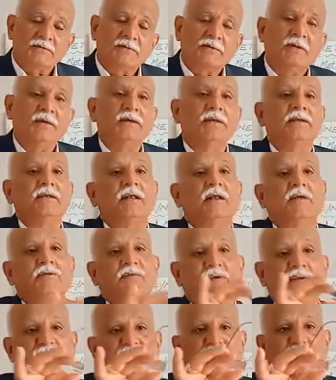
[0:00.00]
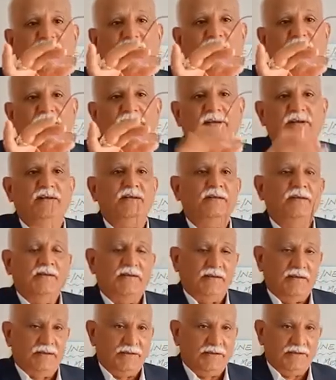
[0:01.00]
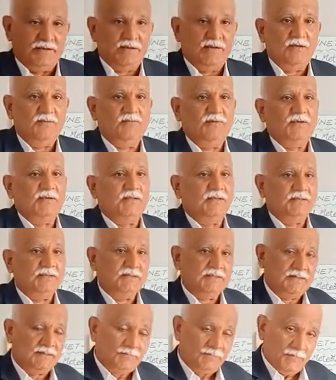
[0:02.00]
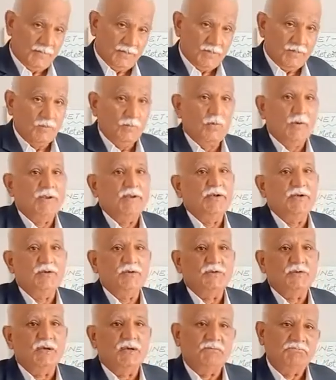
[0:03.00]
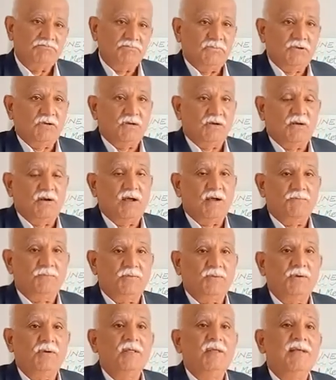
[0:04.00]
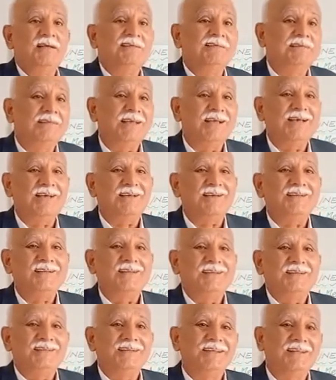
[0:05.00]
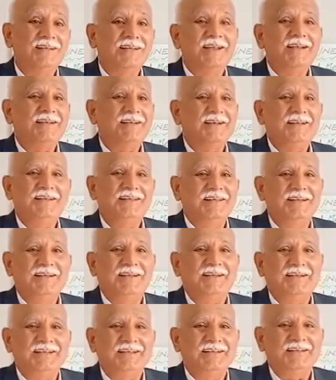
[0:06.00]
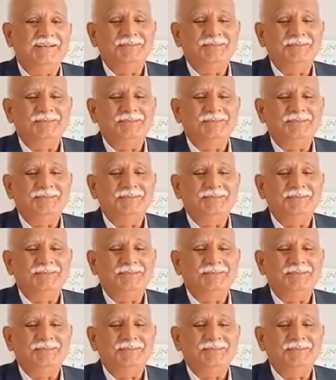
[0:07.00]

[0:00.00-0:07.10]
a little of it is reflected, a little of it is going into the crop. There the latent heat